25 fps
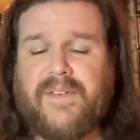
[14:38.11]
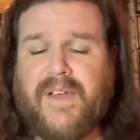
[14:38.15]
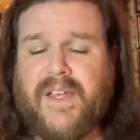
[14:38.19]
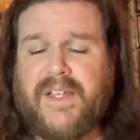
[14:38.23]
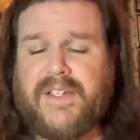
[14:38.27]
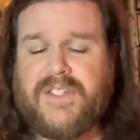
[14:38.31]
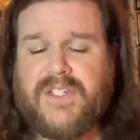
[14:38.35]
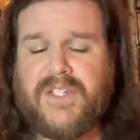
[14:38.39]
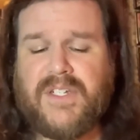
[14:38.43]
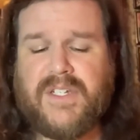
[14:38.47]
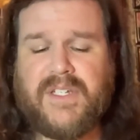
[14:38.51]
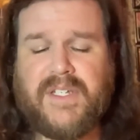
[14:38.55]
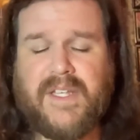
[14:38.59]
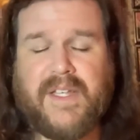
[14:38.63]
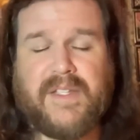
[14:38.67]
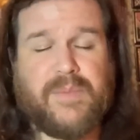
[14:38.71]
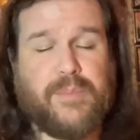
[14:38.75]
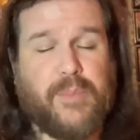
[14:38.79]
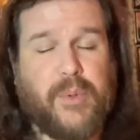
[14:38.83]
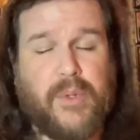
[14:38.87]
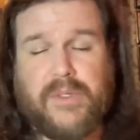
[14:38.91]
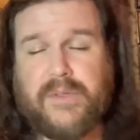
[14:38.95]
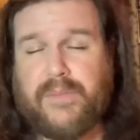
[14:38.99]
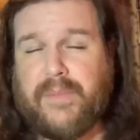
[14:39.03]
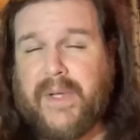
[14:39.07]
and she gets
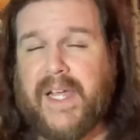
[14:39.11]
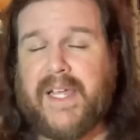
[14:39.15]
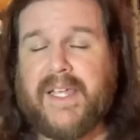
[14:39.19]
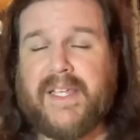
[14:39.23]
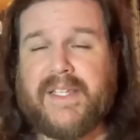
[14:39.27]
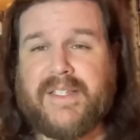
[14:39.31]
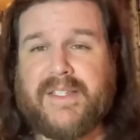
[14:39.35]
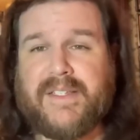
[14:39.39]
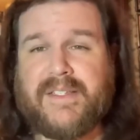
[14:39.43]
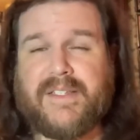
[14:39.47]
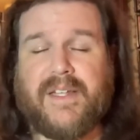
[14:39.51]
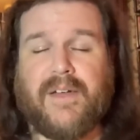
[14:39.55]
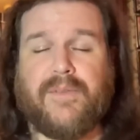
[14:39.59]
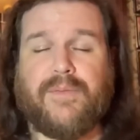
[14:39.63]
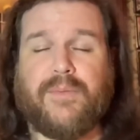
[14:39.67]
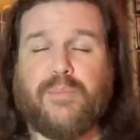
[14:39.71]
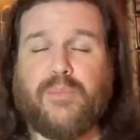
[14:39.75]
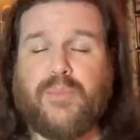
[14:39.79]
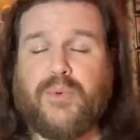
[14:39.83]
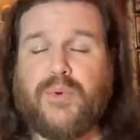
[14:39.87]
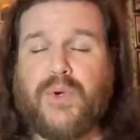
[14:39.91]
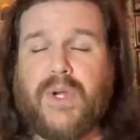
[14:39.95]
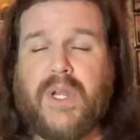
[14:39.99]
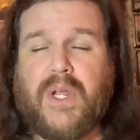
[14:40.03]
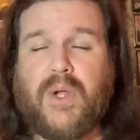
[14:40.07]
pulled back into stuff
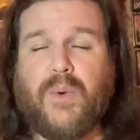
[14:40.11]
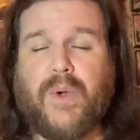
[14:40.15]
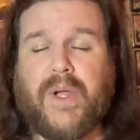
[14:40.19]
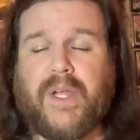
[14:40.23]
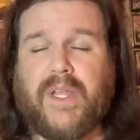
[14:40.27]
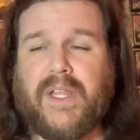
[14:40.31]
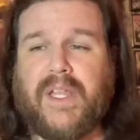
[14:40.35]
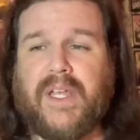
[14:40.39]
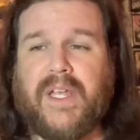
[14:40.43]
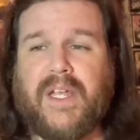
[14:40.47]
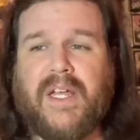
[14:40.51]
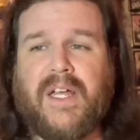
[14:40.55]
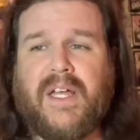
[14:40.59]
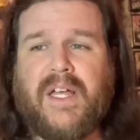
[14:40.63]
pretty quickly.